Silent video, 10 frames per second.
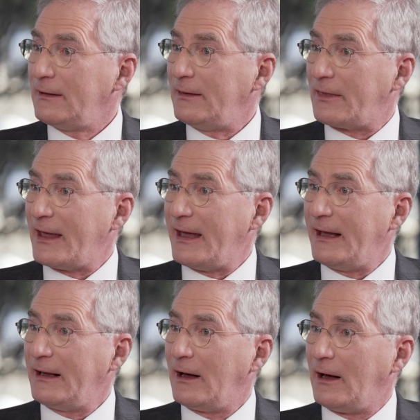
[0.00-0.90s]
that
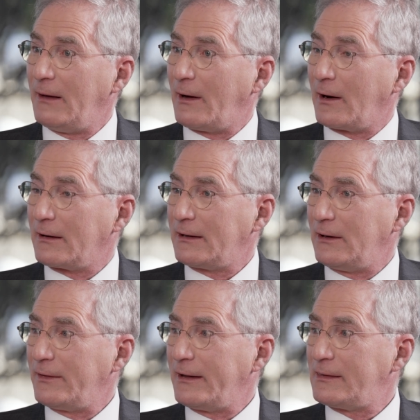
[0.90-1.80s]
they
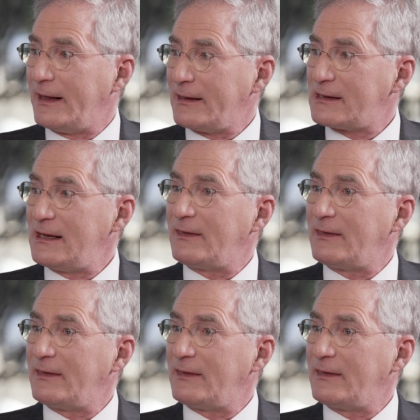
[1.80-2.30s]
they see